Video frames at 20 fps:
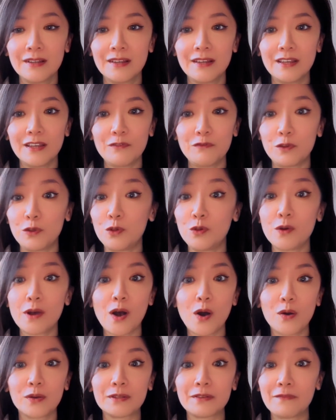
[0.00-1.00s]
If you are
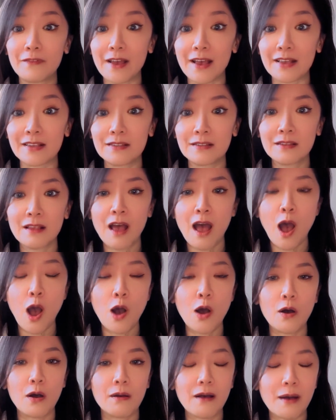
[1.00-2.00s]
on the fence
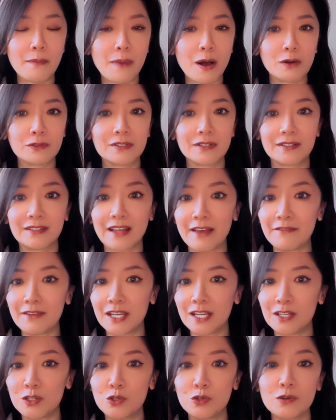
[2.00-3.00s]
about
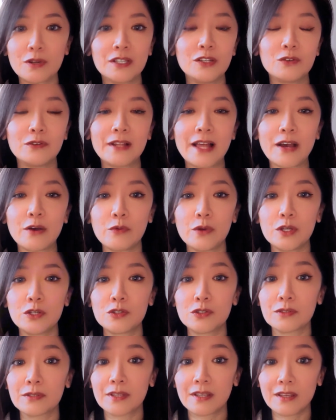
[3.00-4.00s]
diving into a new language
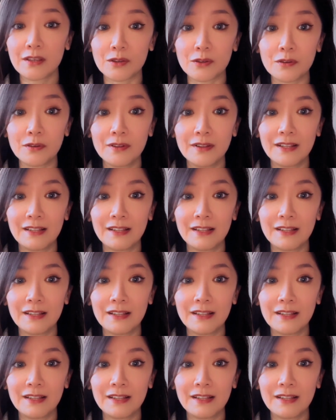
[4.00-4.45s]
or skill,